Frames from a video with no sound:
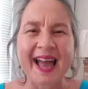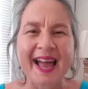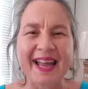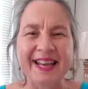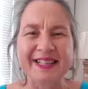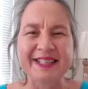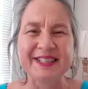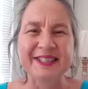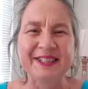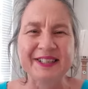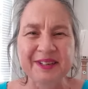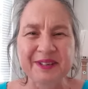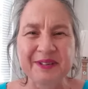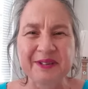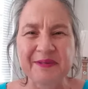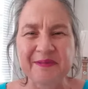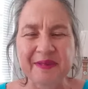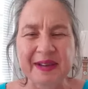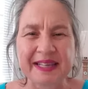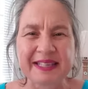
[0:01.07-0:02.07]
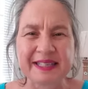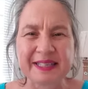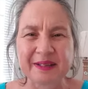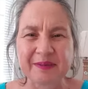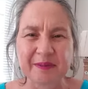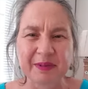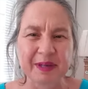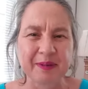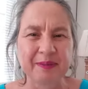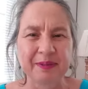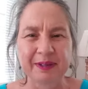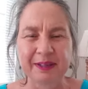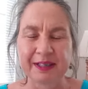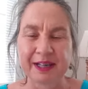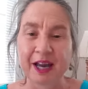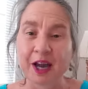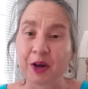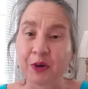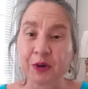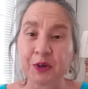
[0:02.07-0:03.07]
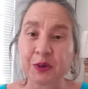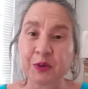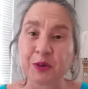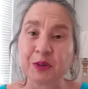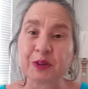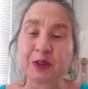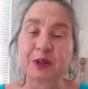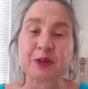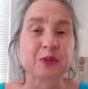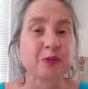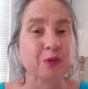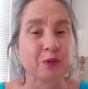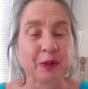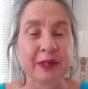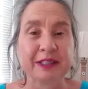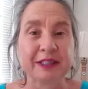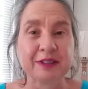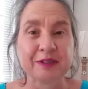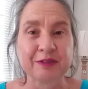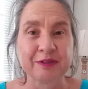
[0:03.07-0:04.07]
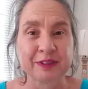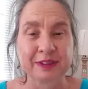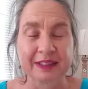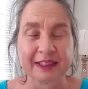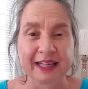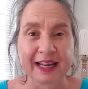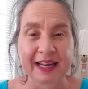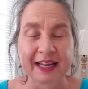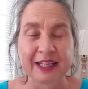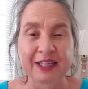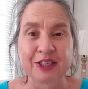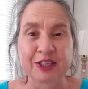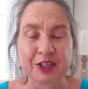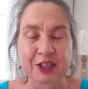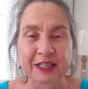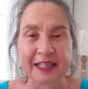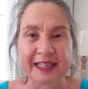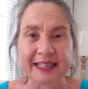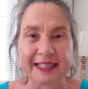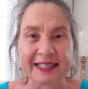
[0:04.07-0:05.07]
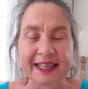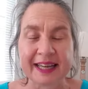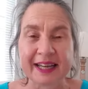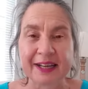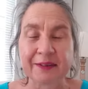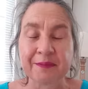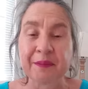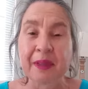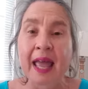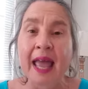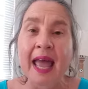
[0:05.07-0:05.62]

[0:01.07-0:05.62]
Hello, amazing people, and how are you on this wonderful day? Janine here.